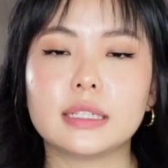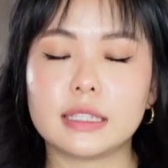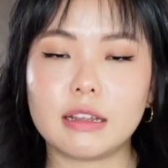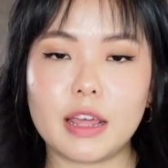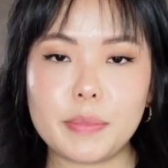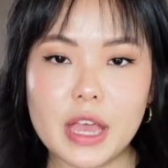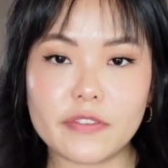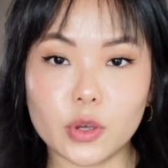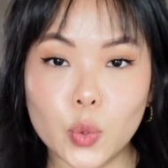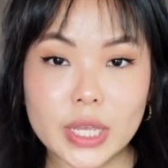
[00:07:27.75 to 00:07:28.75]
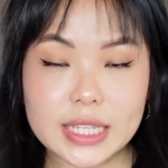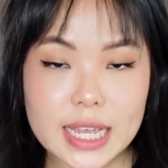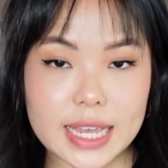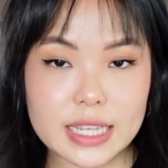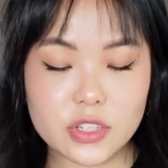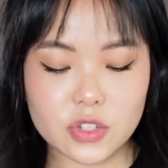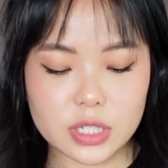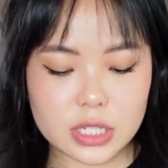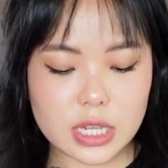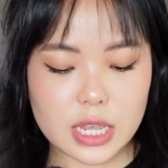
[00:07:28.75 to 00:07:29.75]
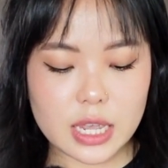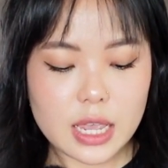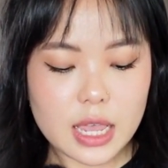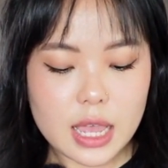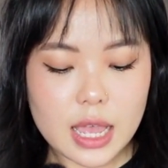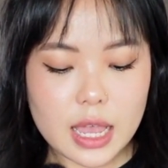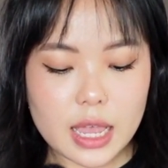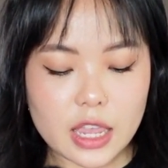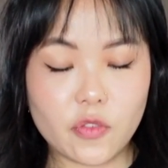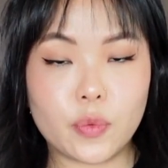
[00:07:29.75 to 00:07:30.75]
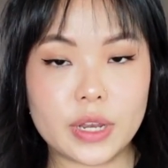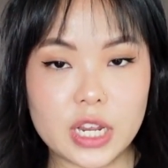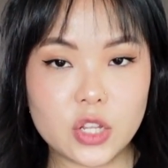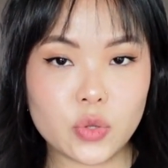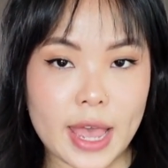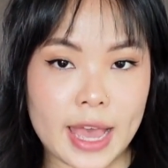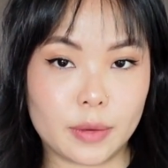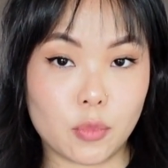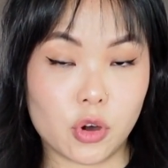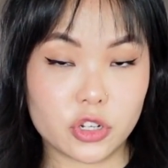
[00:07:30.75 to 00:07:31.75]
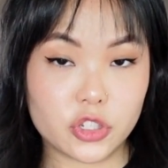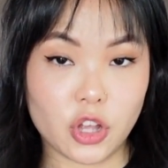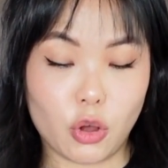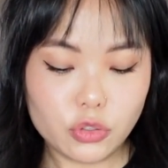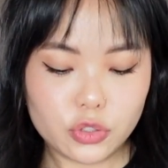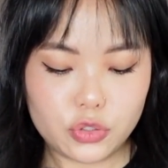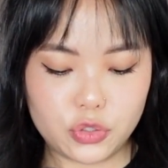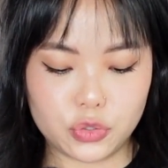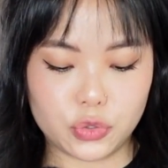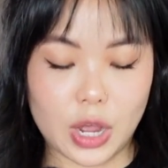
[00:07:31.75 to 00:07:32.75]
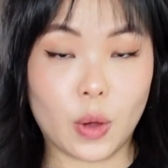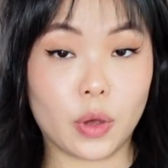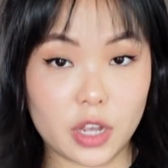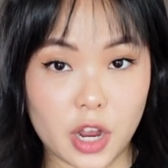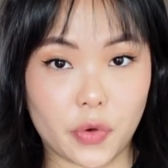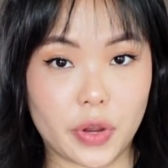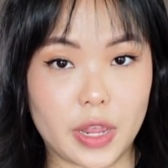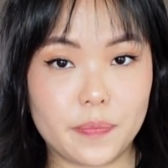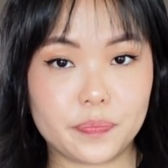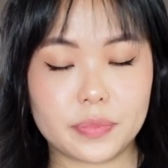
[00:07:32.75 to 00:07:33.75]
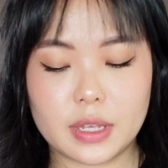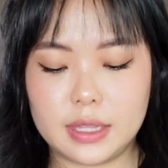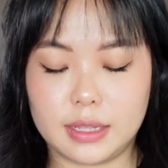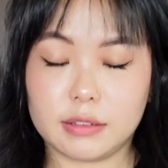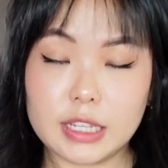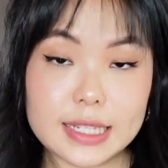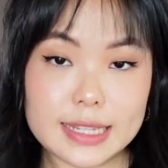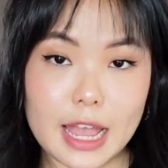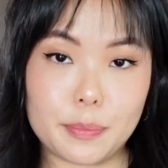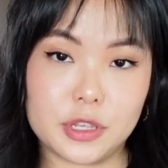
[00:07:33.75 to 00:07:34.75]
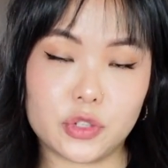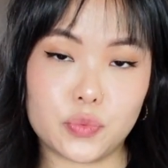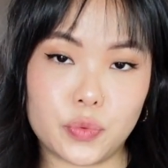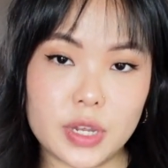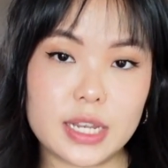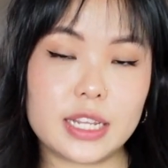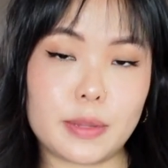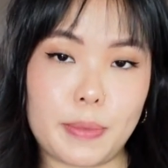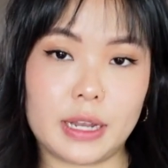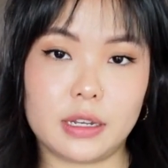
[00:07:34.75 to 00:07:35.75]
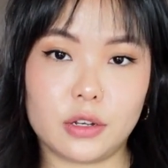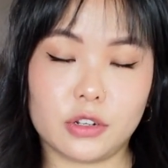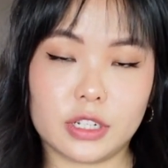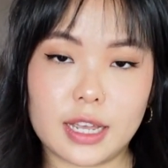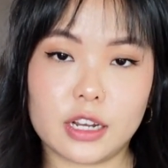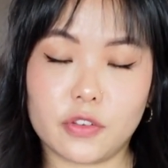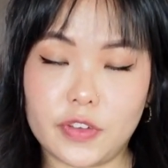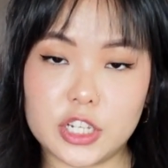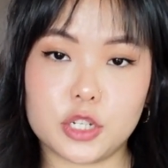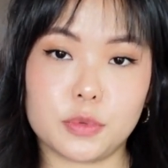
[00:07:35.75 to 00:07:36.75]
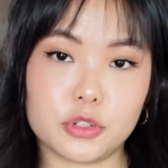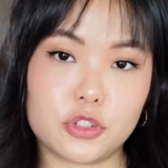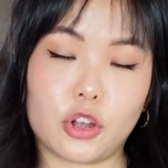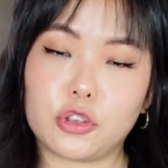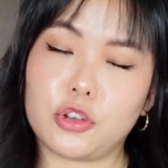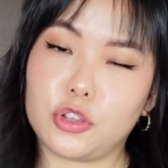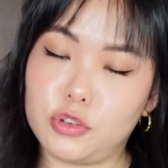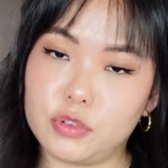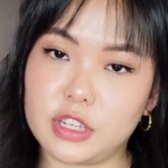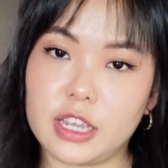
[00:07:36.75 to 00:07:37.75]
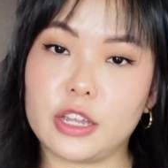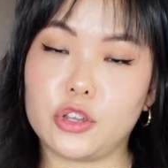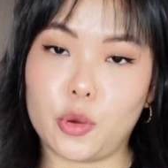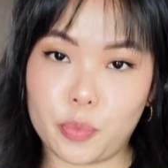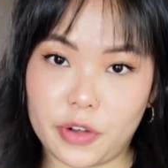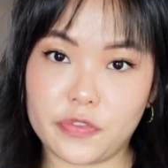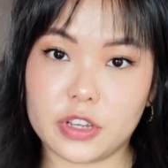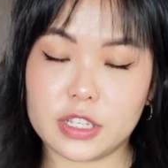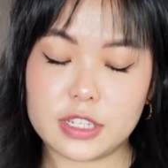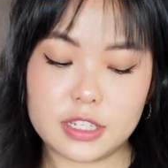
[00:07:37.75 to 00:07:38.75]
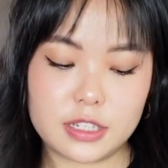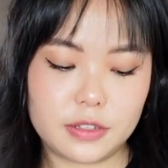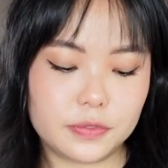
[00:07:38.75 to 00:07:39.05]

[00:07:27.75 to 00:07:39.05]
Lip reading: Now let me have a quick taste to see if we need to add more salt to our curry. Now this step is really dependent on the kind of vegetable stock you're using and your preference.